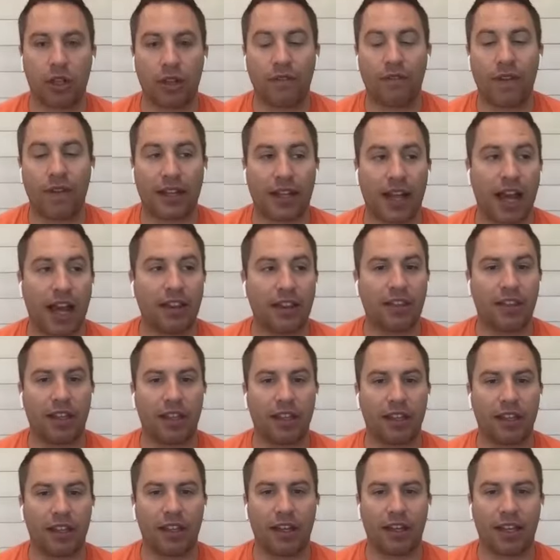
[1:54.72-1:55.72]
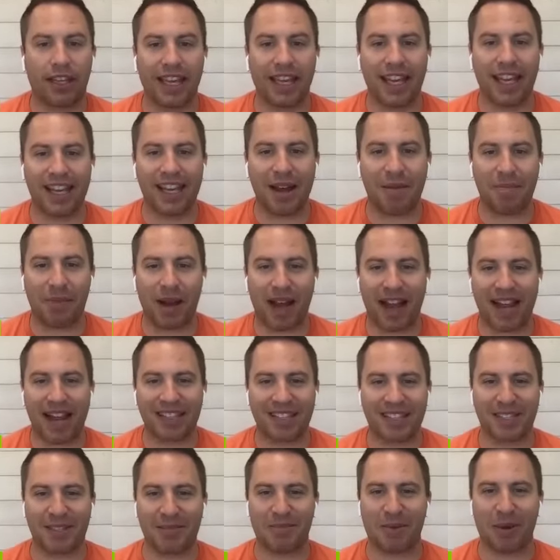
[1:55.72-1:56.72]
In fact, I think, again, I'm biased
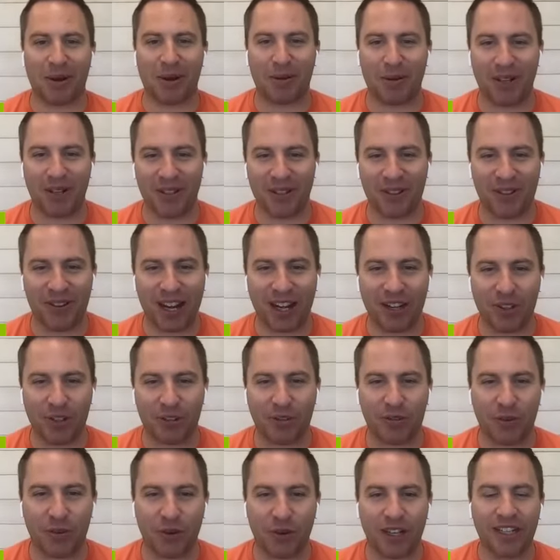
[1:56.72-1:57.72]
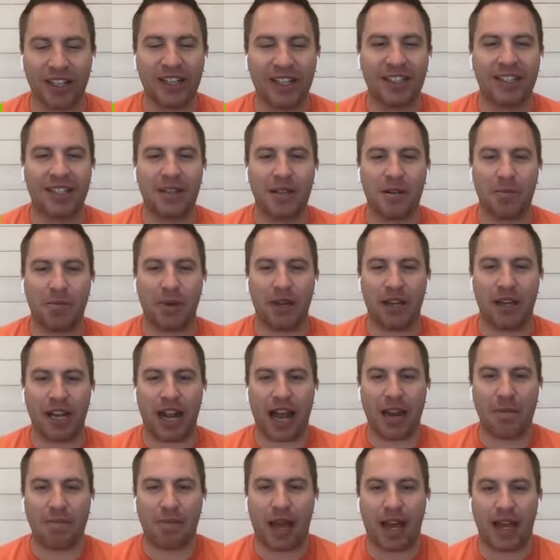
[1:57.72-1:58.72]
because I'm part of one of the creators for it, but
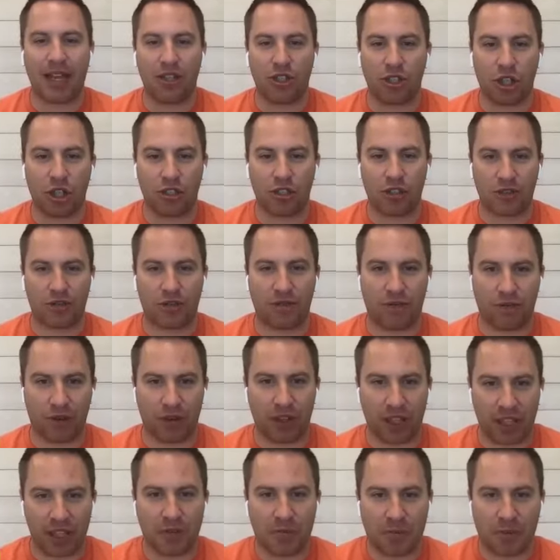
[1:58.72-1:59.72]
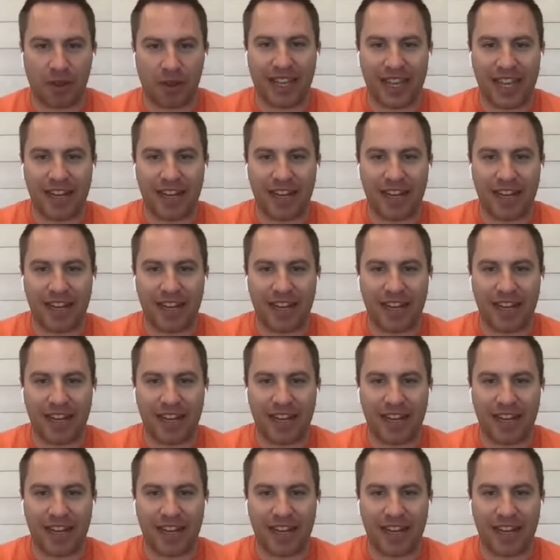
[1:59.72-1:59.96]
I'd buy it just for this plan.